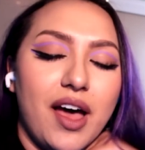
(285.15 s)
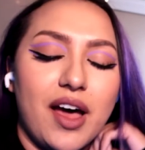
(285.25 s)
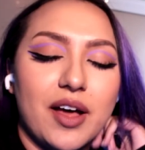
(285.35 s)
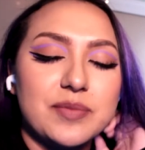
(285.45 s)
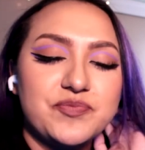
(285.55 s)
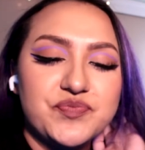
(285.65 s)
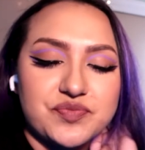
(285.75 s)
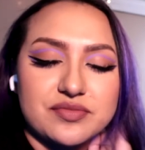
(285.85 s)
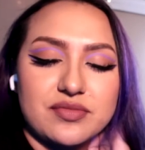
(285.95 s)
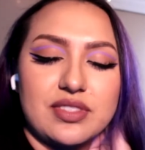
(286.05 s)
Um,
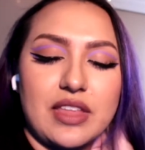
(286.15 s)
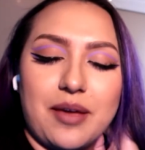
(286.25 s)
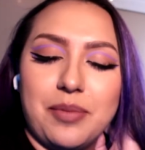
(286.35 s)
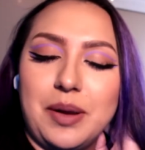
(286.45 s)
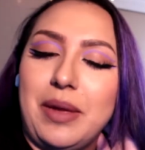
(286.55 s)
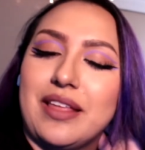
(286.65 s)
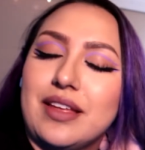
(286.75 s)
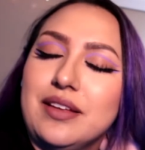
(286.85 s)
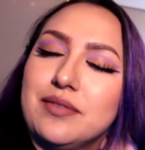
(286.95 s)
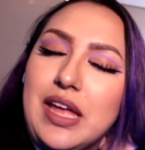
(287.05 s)
but
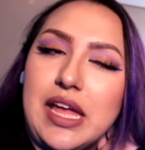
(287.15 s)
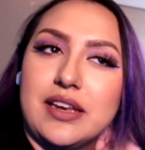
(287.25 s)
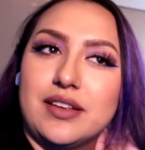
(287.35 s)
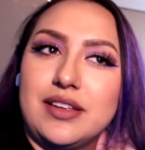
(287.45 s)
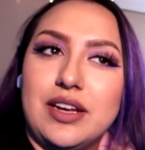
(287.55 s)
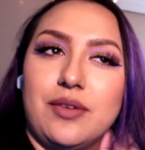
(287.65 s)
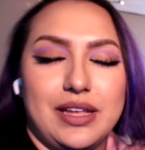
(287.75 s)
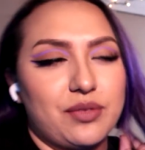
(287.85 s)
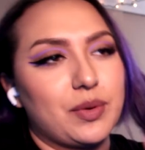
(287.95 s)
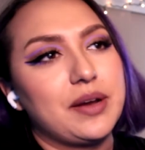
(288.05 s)
amazing. And, you know,
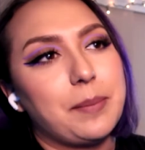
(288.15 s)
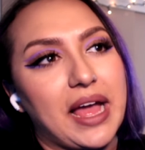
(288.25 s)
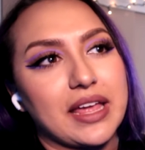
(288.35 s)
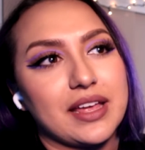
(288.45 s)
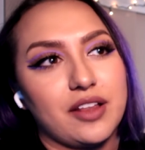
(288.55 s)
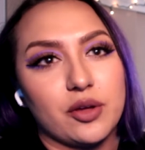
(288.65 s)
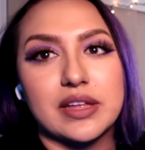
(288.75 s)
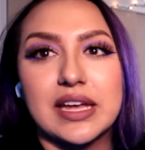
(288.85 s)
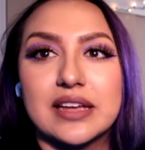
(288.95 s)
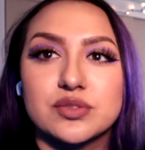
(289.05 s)
he's wearing baggy
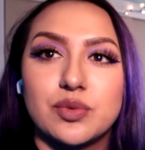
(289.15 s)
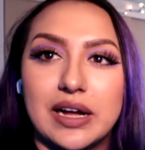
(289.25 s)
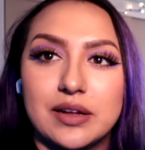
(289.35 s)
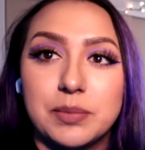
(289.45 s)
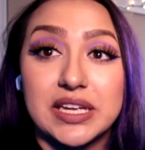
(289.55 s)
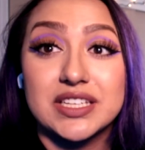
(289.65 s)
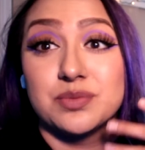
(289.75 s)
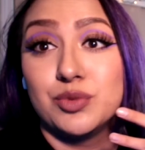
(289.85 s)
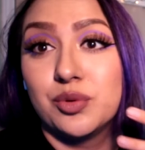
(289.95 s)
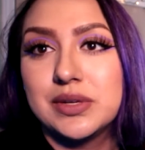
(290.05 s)
clothing as well, but
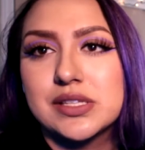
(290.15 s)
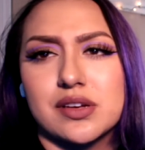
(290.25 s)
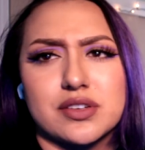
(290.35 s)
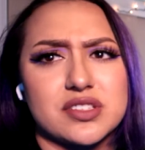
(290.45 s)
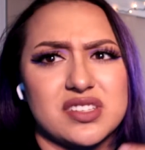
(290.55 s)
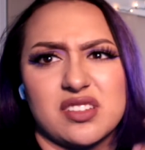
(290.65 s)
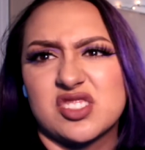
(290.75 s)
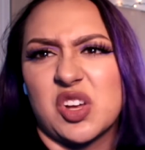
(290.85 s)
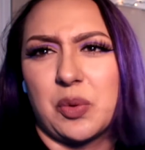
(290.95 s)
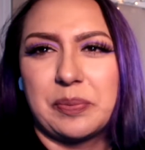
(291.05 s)
his movements are still
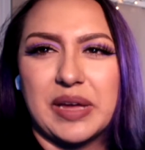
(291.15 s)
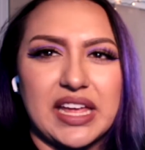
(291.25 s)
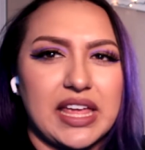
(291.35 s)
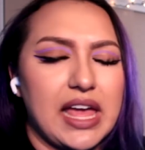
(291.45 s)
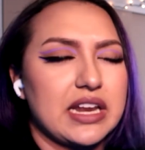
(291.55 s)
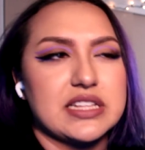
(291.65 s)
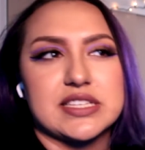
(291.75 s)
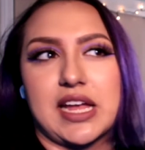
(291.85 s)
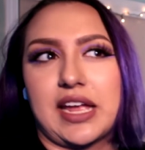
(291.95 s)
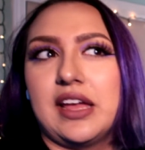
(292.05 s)
so big. And
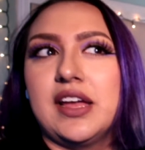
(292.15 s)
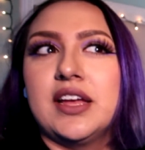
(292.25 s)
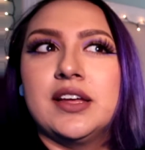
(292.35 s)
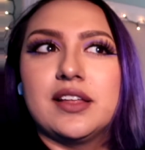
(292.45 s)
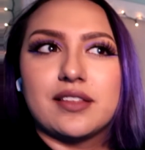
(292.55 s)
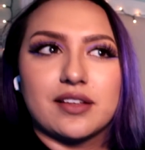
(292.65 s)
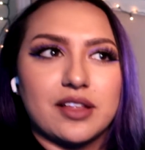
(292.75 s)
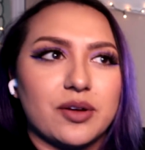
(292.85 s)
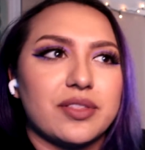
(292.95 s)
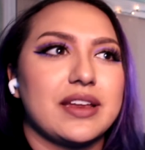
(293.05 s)
it's like the
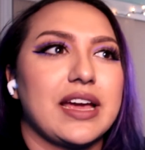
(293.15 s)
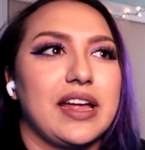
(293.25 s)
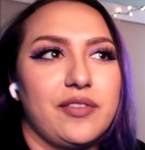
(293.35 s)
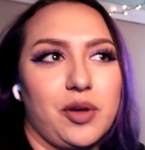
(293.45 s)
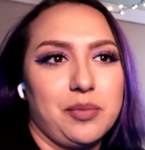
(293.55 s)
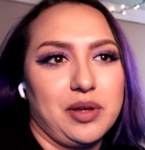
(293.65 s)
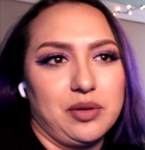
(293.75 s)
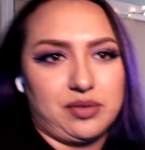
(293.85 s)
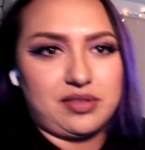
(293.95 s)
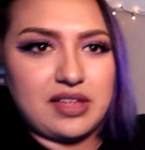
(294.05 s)
clothing kind of
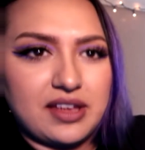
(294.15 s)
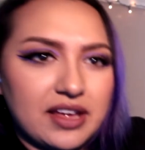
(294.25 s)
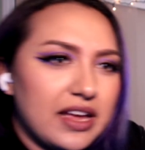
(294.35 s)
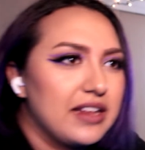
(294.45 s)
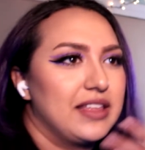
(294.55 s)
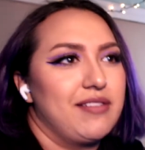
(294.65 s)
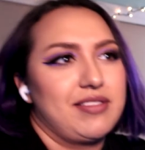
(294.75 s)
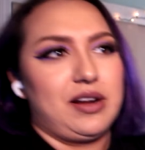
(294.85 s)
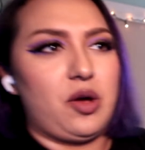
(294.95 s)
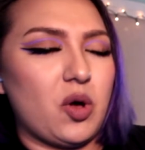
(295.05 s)
almost gives
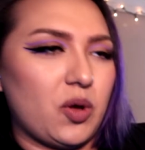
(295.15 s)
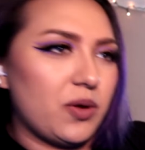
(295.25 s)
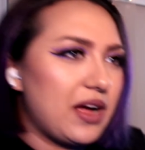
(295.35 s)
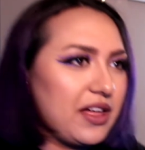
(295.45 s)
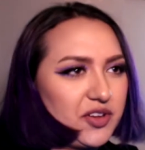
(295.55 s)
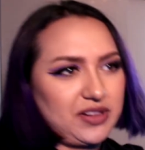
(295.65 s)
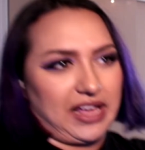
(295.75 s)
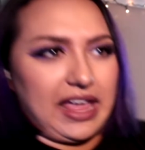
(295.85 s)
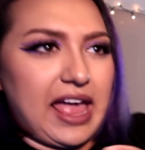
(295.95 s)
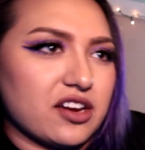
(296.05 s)
it a whole other
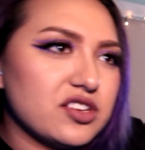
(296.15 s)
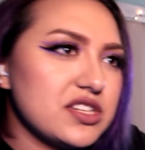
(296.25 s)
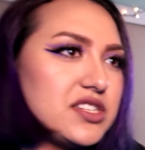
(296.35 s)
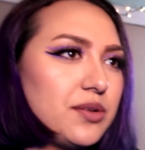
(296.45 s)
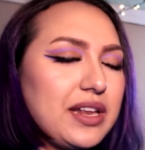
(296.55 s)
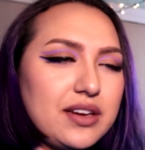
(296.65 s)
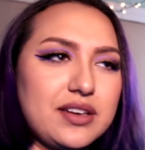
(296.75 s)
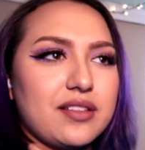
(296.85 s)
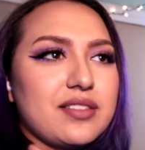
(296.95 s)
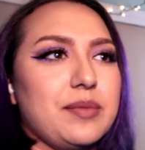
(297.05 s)
like energy to it. it
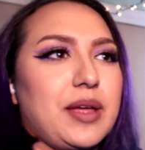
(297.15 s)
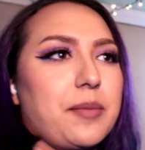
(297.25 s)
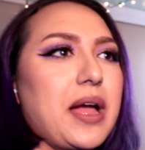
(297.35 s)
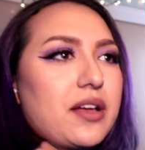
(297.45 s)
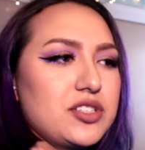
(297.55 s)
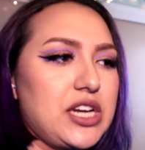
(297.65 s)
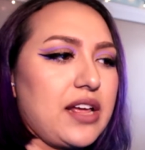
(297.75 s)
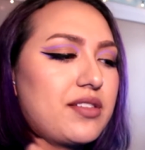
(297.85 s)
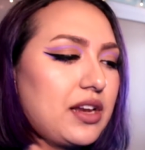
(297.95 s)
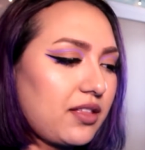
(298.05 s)
does seem like Michael
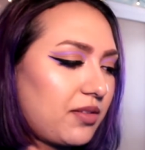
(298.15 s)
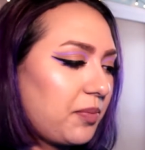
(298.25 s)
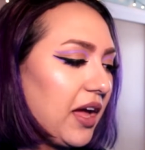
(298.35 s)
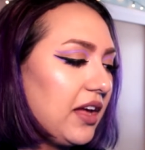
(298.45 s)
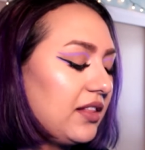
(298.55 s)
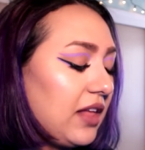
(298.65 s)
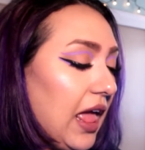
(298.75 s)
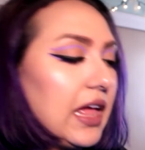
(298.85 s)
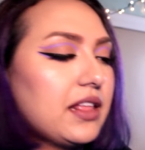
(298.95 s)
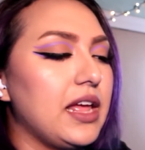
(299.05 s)
Jackson inspired,
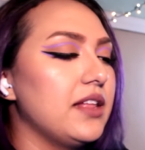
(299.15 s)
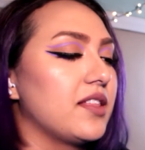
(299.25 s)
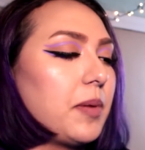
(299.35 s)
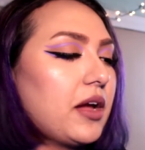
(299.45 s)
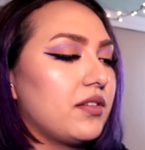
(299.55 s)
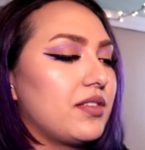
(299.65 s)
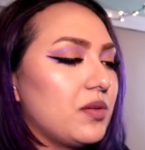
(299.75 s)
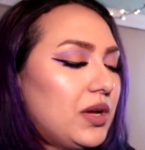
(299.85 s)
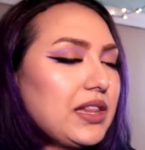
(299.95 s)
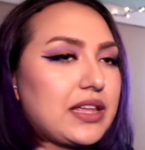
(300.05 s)
inspired
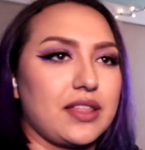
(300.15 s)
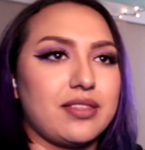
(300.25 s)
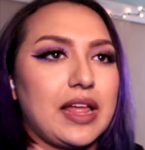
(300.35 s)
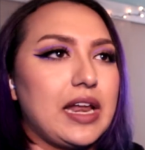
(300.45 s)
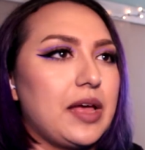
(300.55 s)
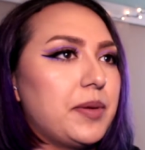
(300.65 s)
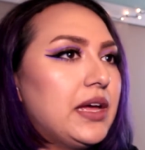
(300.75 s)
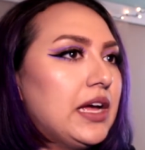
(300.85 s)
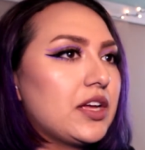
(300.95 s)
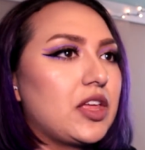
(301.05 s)
someone. Like the setup
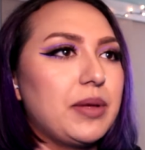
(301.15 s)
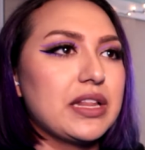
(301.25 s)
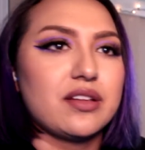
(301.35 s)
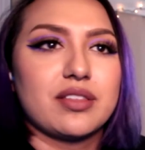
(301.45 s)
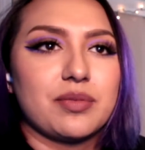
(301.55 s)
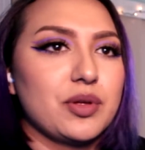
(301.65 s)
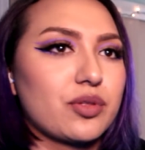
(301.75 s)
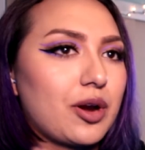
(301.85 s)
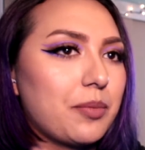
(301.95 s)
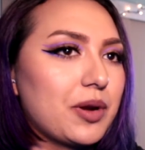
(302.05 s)
could be a little
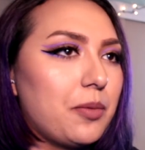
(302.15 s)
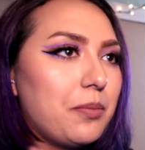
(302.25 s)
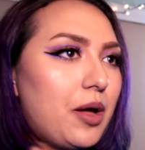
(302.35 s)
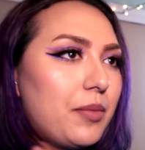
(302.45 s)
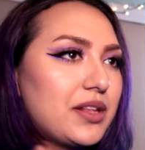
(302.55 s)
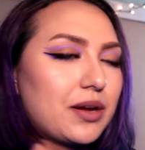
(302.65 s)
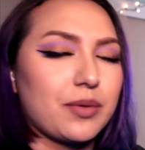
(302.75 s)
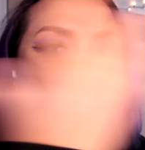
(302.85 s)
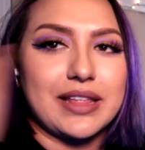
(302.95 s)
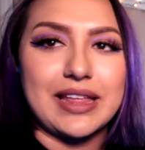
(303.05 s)
smooth criminal moment. They're
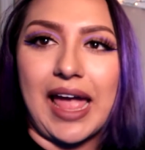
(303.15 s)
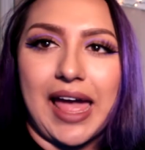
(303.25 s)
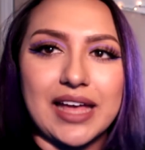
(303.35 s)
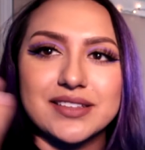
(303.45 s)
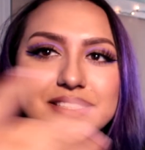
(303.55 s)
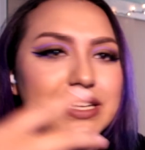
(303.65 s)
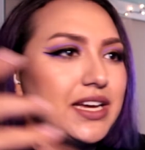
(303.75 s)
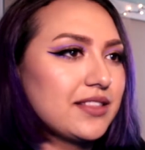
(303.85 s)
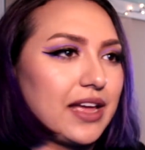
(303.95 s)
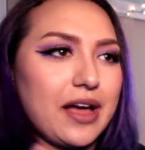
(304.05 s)
wearing the hats, the